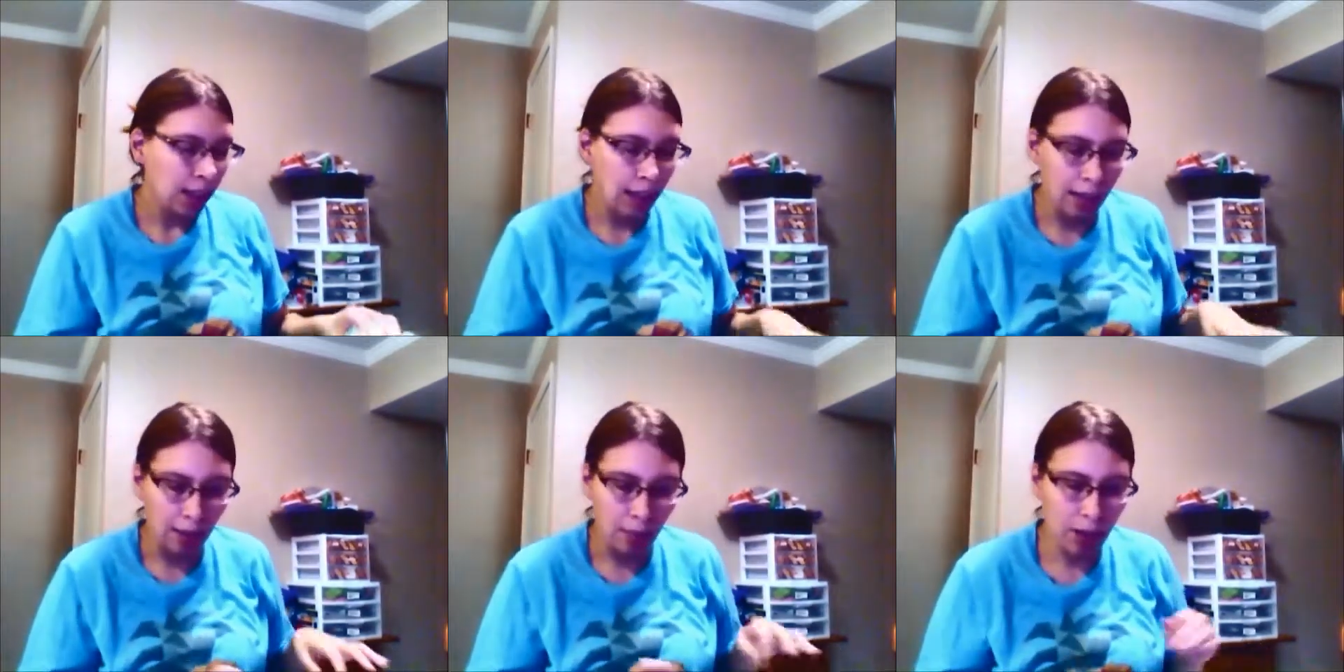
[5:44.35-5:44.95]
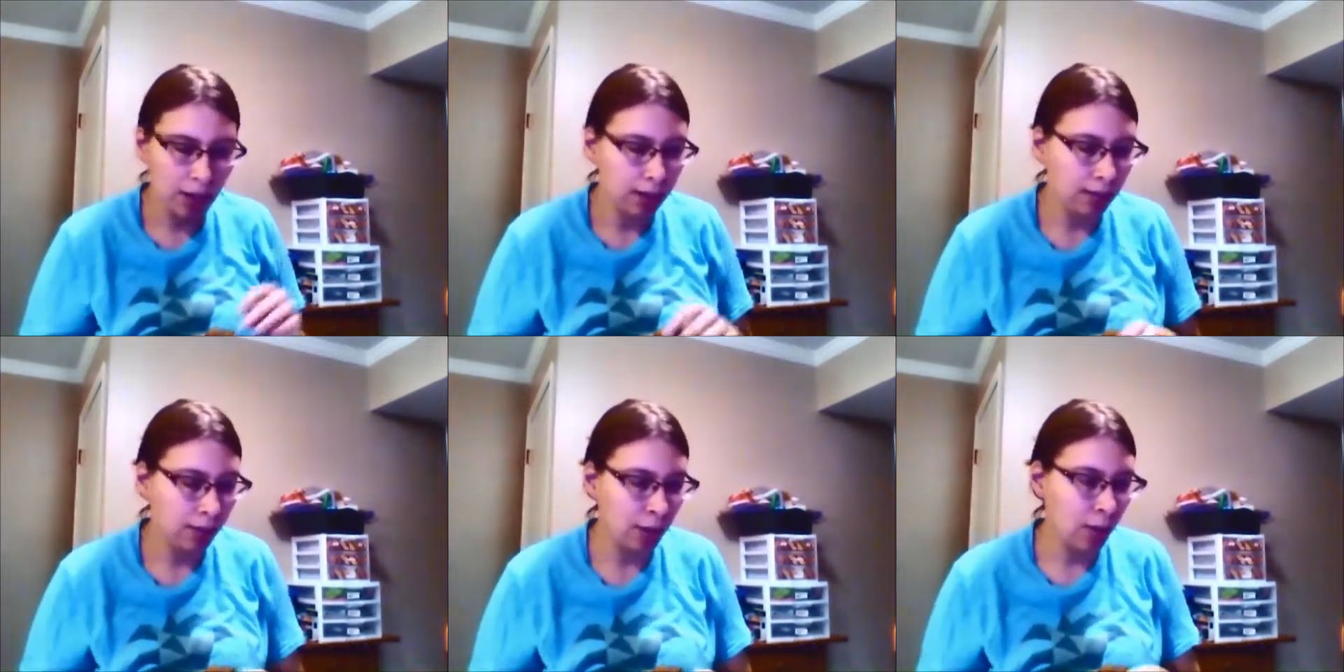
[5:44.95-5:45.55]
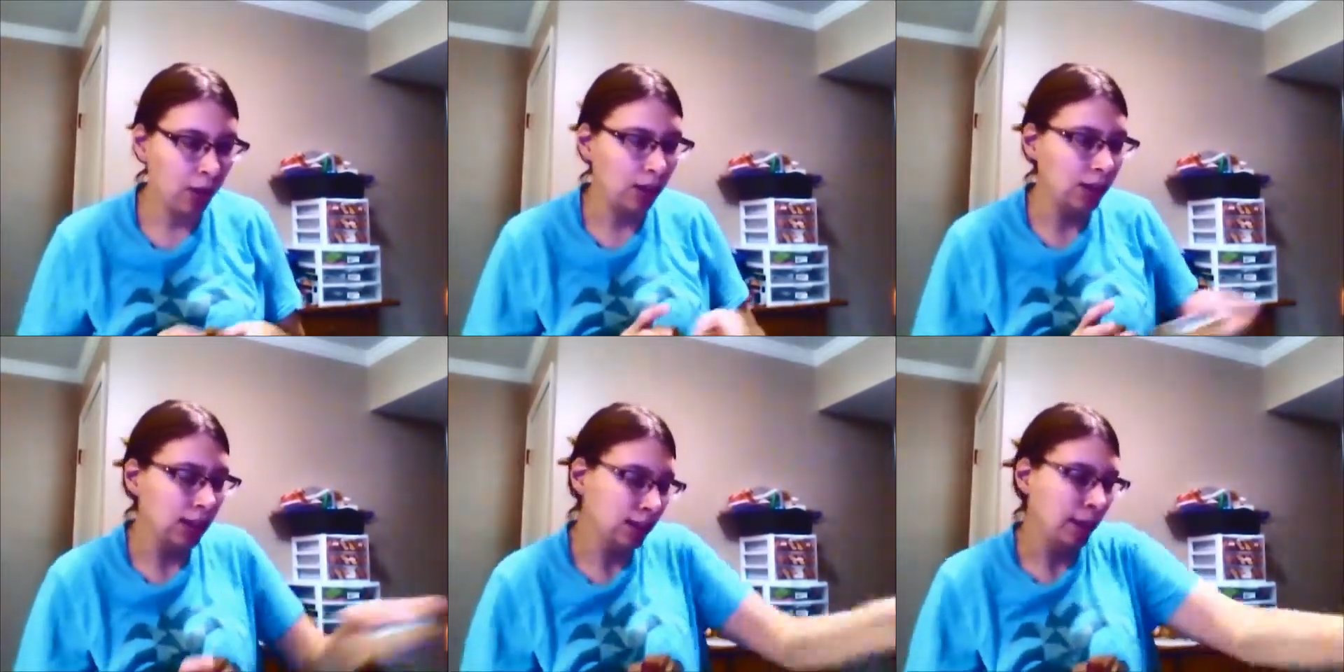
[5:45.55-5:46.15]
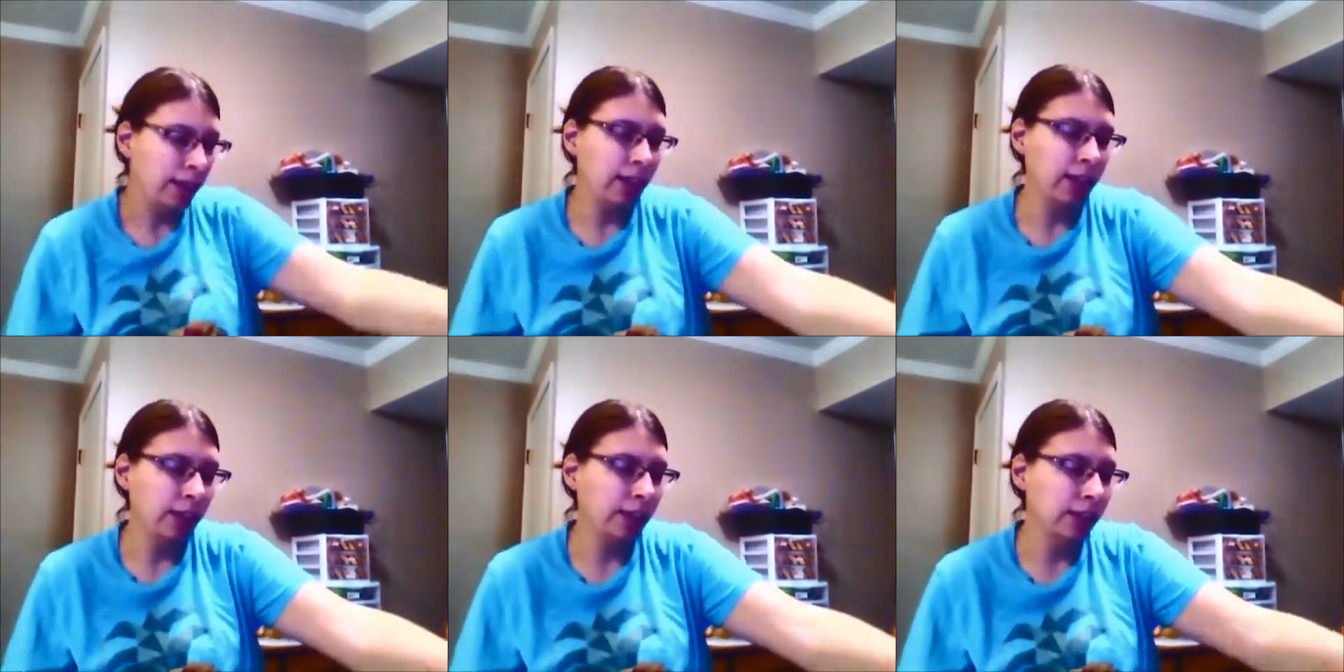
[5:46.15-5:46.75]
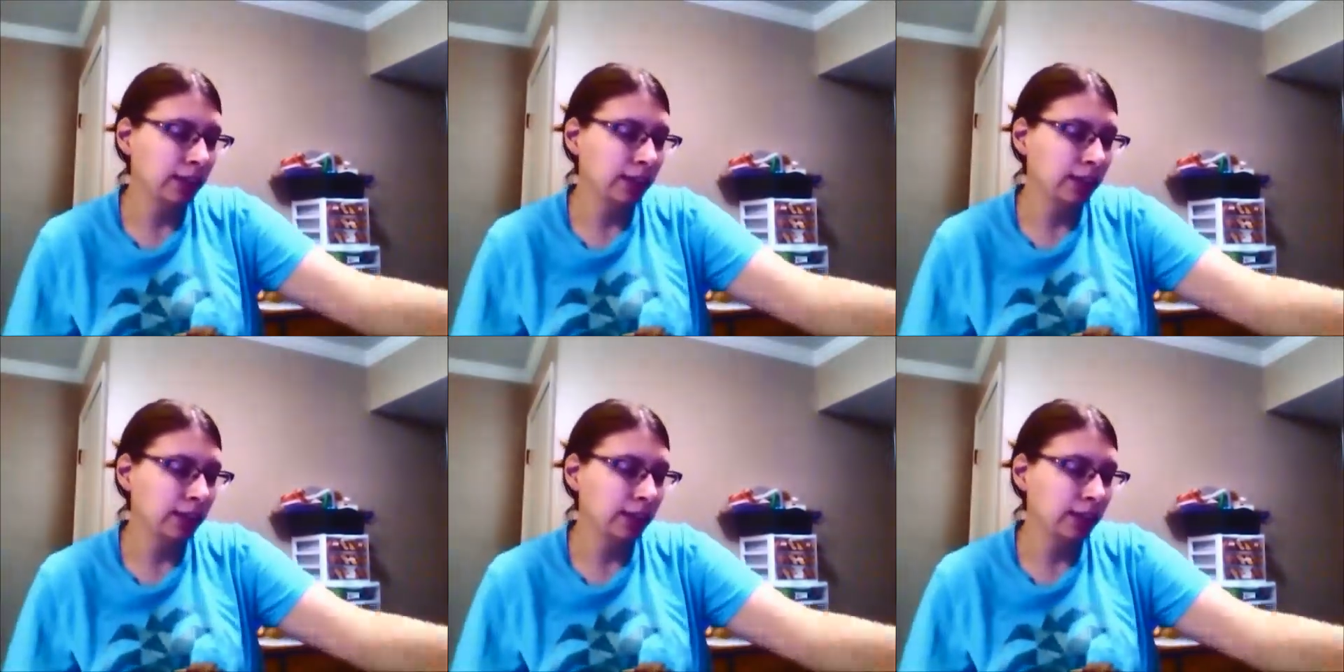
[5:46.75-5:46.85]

Let me put all this back in here.